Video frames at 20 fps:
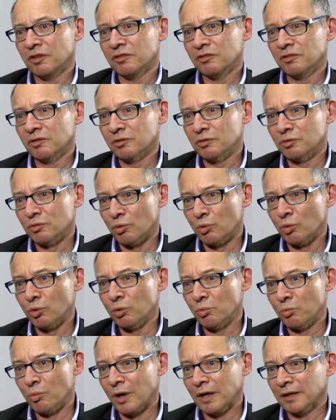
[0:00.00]
It's not an
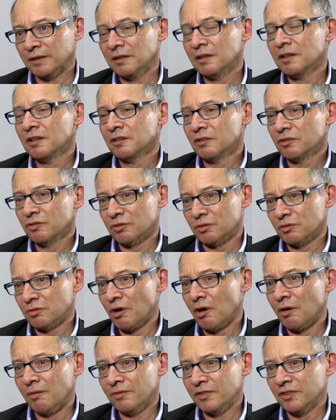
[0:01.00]
all-in-one sort of
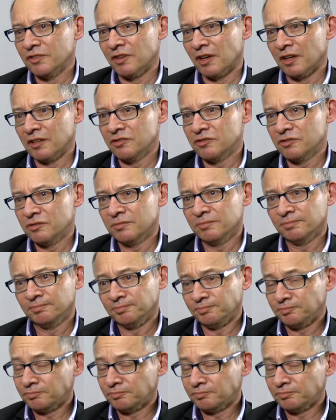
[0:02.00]
conversation.